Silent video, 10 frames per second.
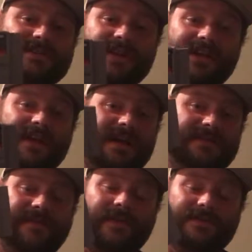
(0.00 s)
stick
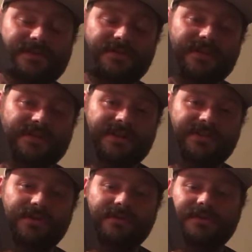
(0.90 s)
as far as twin stick
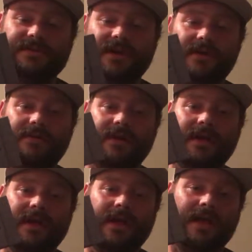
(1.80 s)
shooters go,
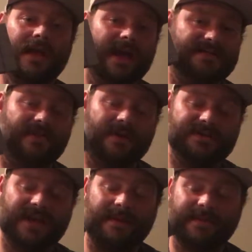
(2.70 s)
as far
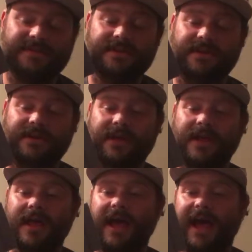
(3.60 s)
as I'm concerned.
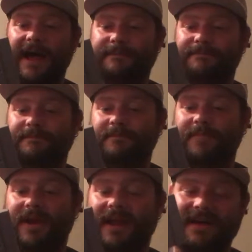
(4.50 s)

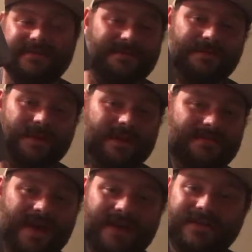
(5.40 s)
But I've never really
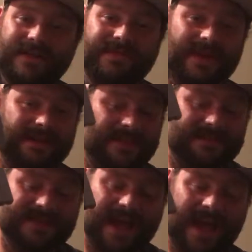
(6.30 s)
found anything
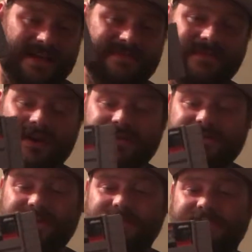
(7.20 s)
that's as fun
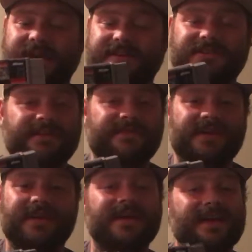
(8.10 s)
as Super Smash
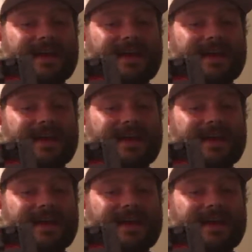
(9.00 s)
TV.